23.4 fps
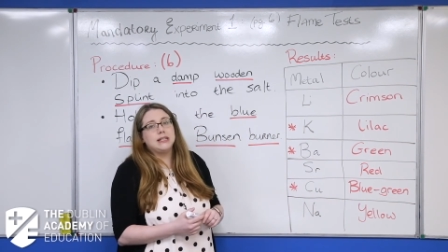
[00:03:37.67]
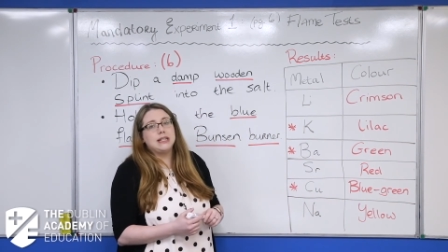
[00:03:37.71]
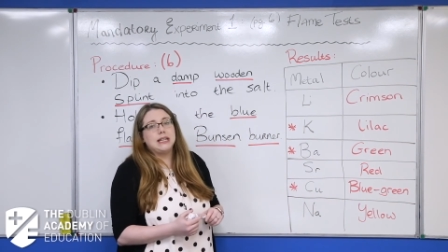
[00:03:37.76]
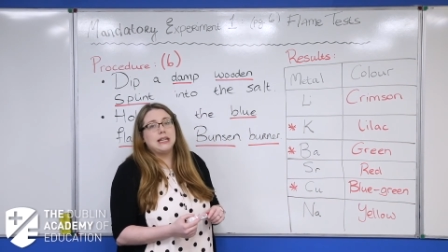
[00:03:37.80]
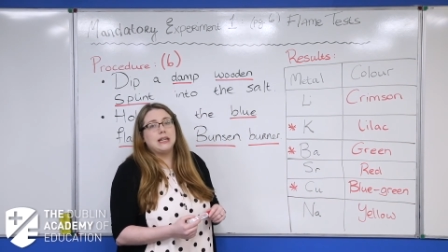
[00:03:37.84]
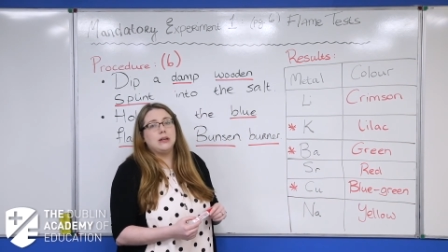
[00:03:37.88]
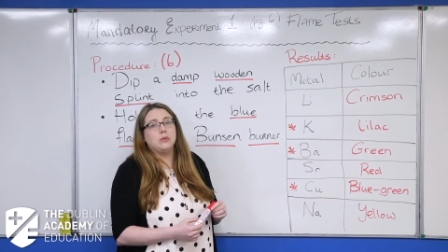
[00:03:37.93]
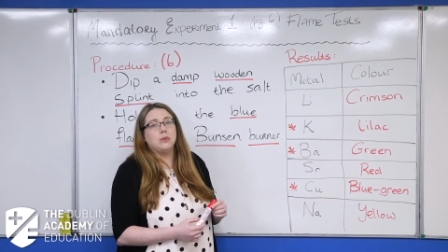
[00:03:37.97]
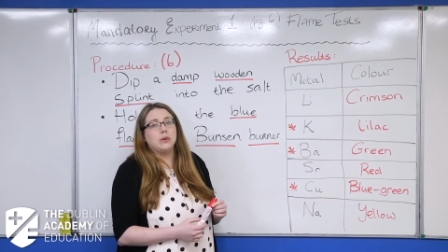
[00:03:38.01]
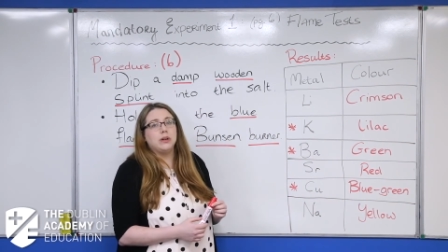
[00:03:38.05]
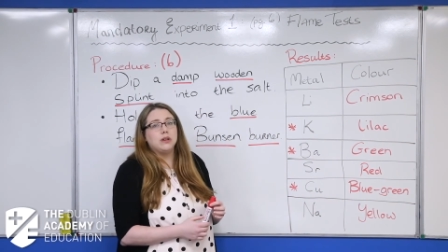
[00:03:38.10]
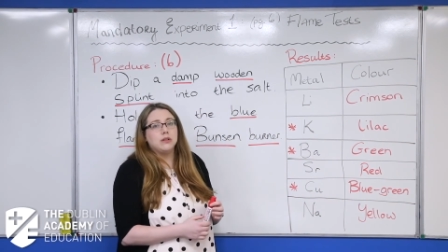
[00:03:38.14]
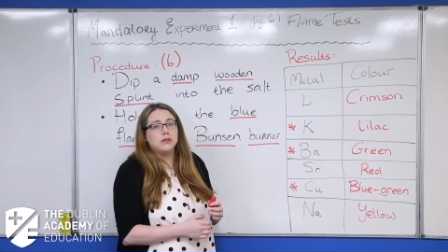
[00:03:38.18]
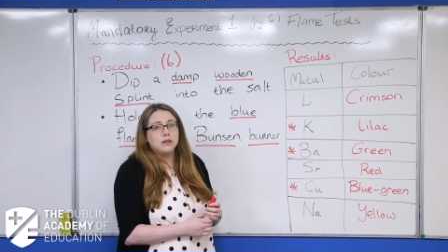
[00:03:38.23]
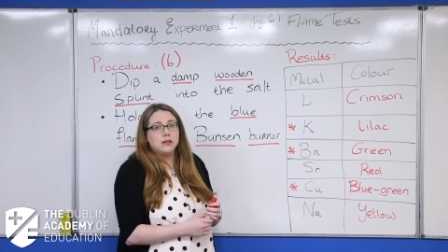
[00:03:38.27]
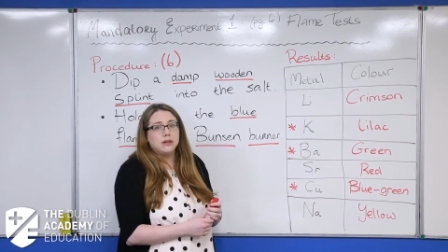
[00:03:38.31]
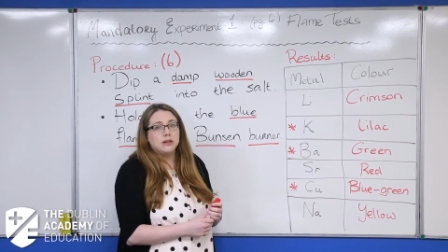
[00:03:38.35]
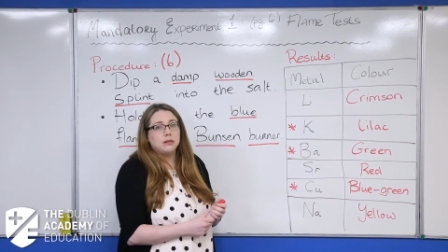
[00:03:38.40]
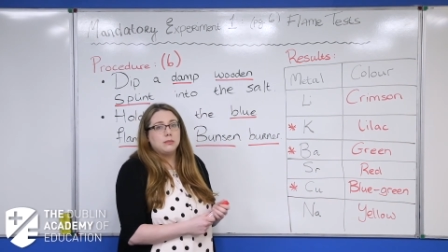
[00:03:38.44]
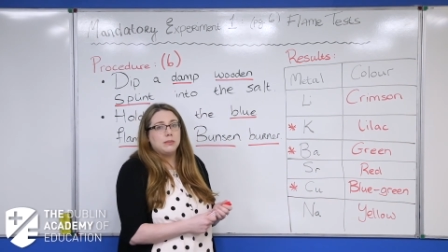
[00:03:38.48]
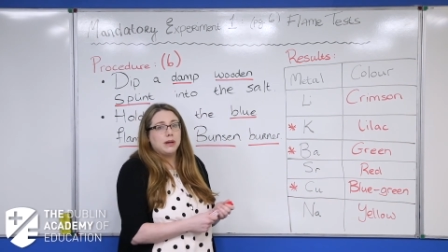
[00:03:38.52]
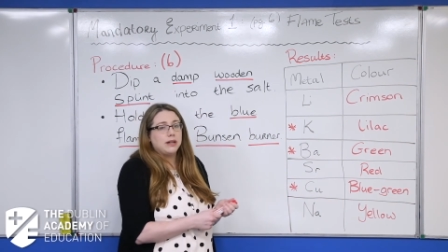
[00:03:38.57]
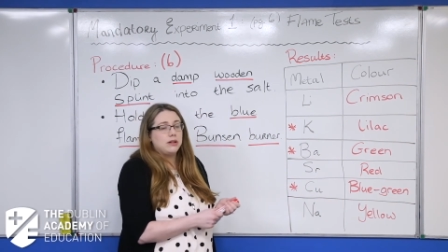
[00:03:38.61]
see when you're
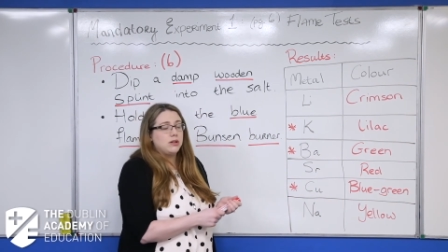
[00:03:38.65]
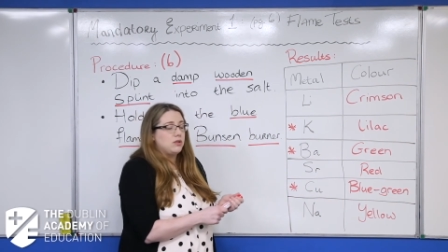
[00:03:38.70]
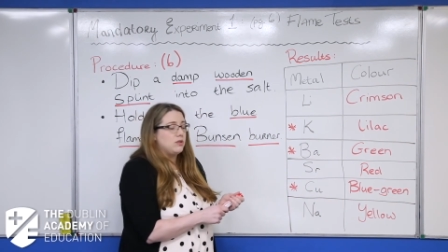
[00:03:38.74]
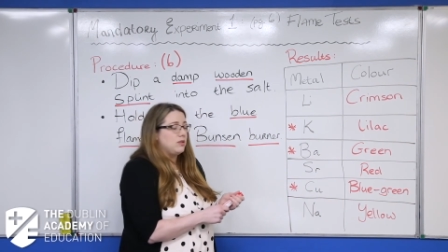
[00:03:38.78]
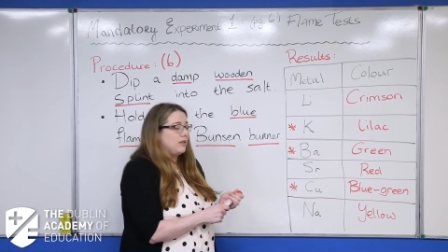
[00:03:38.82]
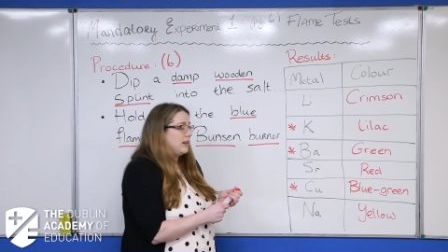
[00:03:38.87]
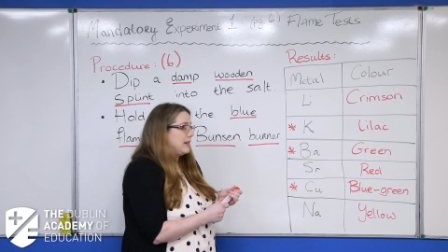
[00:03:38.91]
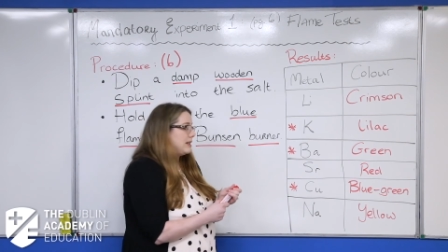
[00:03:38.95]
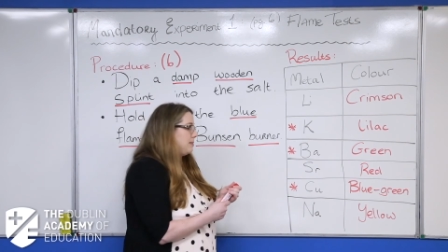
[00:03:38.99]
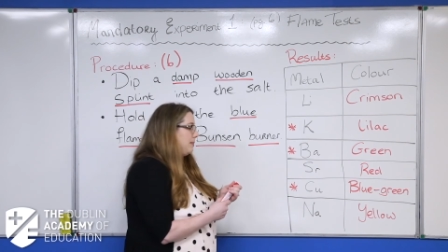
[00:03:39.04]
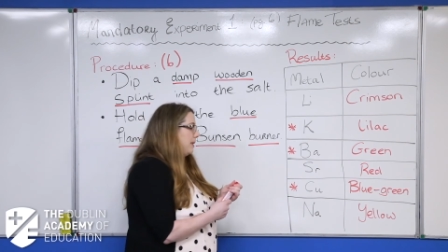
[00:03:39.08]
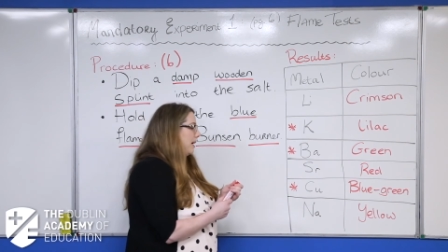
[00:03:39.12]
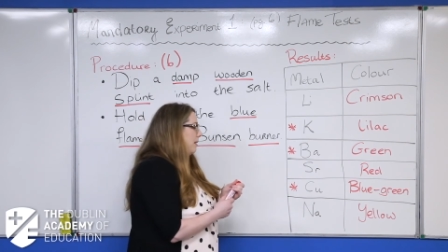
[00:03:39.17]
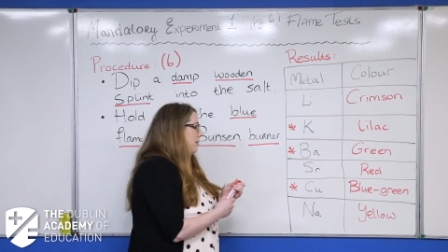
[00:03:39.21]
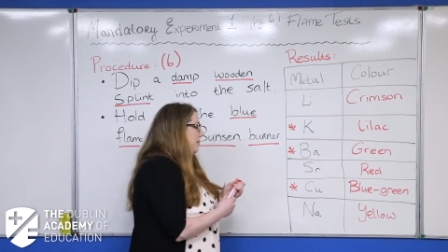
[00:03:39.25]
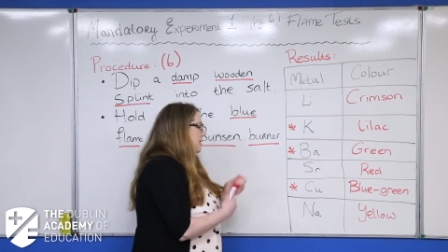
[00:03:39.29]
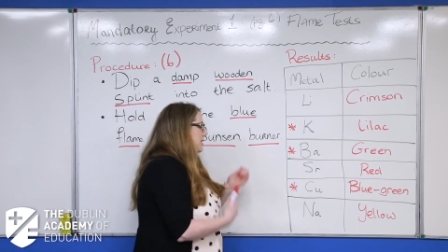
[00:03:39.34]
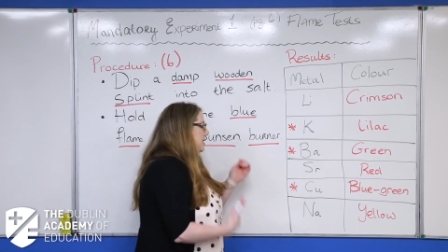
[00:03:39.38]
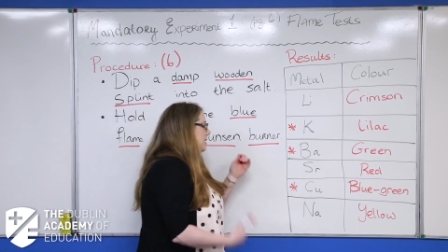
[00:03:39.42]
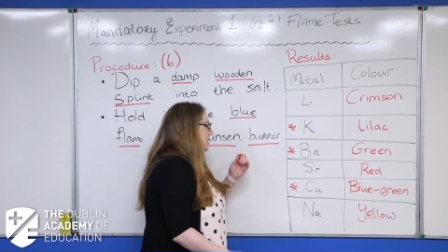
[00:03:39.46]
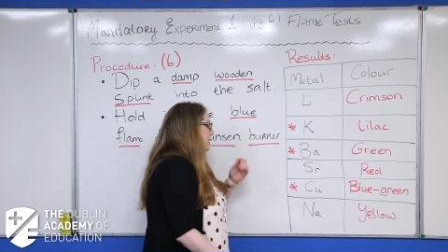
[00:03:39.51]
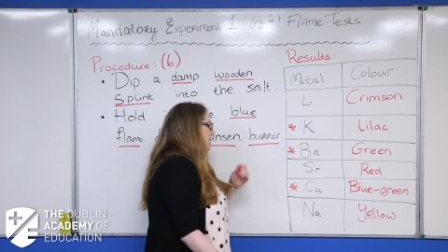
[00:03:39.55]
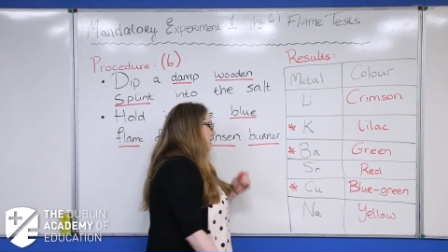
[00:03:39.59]
doing the mandatory
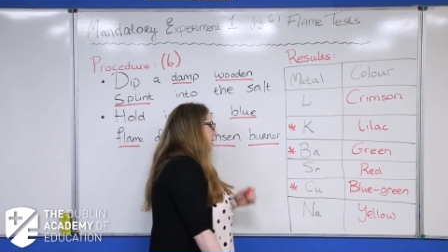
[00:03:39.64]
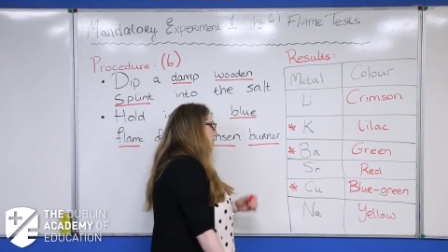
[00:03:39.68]
experiments